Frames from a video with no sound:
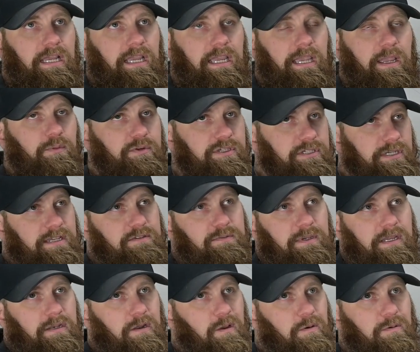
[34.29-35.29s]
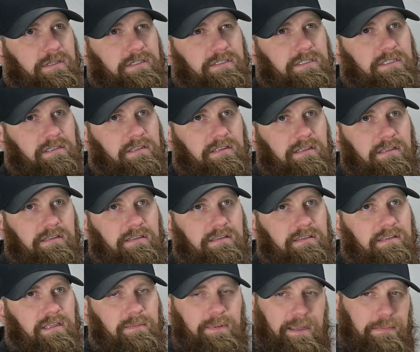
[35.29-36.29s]
And what you guys want to know is,
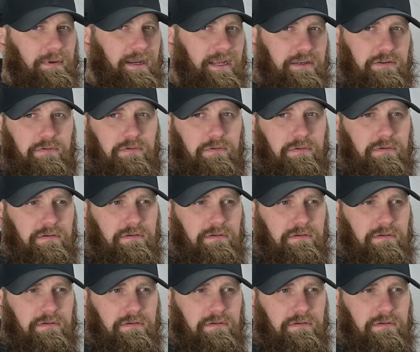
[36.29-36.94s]
did my brand new